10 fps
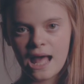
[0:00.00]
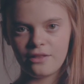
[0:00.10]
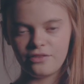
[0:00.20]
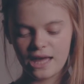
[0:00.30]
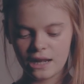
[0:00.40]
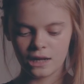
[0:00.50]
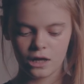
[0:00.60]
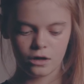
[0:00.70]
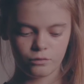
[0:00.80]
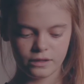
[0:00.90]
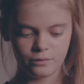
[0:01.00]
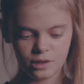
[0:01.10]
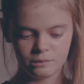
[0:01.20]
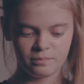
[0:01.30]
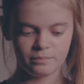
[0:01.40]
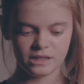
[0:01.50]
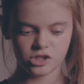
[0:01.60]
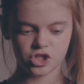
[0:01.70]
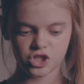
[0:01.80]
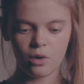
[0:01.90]
And then we will be
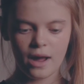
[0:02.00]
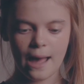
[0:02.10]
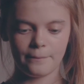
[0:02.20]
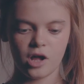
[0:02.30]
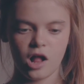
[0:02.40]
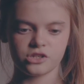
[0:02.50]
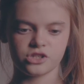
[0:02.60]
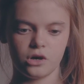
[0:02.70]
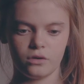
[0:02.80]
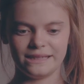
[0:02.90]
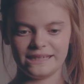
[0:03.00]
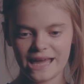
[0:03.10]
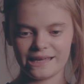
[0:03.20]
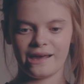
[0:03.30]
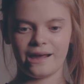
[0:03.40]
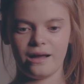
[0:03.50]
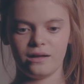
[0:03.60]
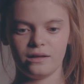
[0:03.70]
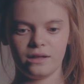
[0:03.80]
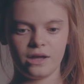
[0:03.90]
so happy also. Yeah.
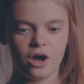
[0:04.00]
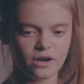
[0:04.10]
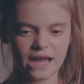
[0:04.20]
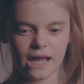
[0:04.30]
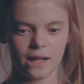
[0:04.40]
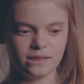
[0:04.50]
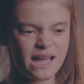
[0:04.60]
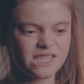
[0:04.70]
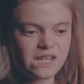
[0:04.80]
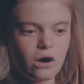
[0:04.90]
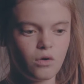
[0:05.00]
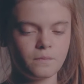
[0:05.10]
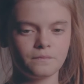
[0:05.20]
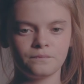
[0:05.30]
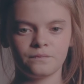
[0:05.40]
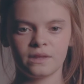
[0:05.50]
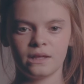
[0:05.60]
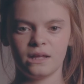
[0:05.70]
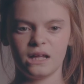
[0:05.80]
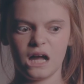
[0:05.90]
Okay, let's go.
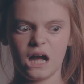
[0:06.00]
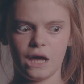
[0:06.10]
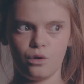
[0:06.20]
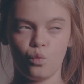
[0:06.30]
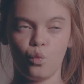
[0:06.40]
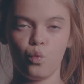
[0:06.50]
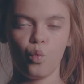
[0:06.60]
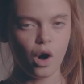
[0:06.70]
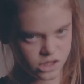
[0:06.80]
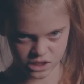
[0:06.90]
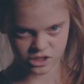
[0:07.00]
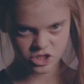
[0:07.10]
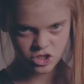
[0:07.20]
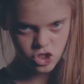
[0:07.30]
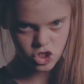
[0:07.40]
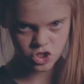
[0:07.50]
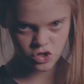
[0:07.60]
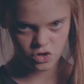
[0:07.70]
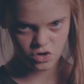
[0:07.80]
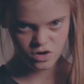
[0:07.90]
I wasn't
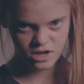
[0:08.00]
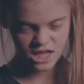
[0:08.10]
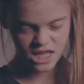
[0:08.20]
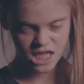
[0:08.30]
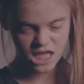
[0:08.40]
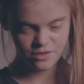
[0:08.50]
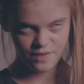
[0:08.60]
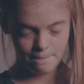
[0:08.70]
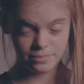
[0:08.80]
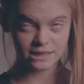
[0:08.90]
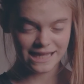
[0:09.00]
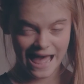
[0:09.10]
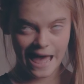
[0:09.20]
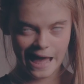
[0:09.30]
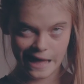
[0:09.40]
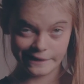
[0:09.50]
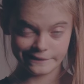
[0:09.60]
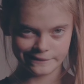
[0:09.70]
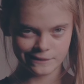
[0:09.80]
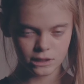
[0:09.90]
sure if that
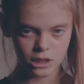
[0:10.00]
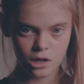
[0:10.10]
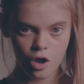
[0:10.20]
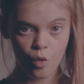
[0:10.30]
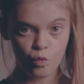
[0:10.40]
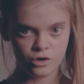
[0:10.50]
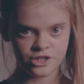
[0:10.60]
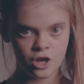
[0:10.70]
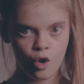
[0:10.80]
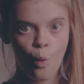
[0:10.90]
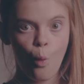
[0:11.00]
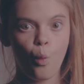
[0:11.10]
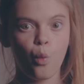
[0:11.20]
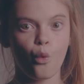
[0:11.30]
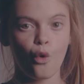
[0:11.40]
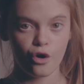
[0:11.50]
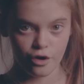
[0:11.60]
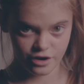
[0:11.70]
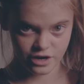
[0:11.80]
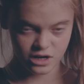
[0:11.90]
plan would
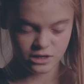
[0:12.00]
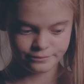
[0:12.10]
work